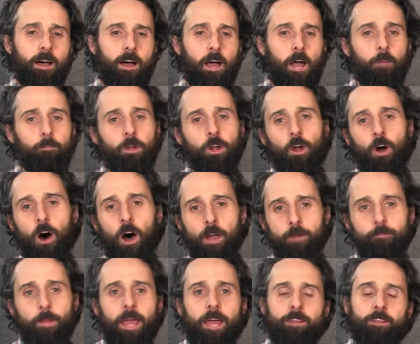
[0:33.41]
I'm your Odd
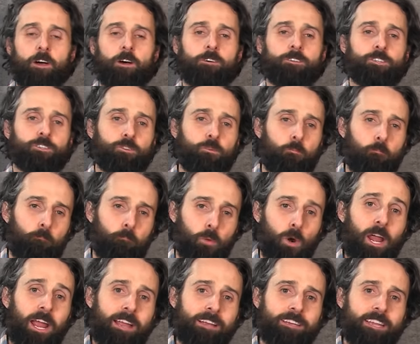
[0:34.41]
Man host,
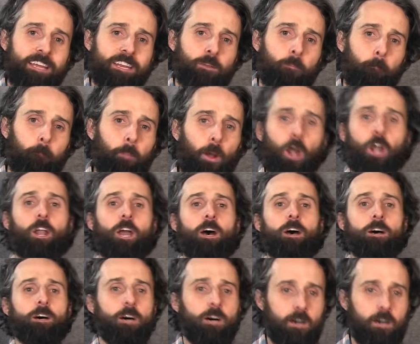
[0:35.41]
Brandon Perna.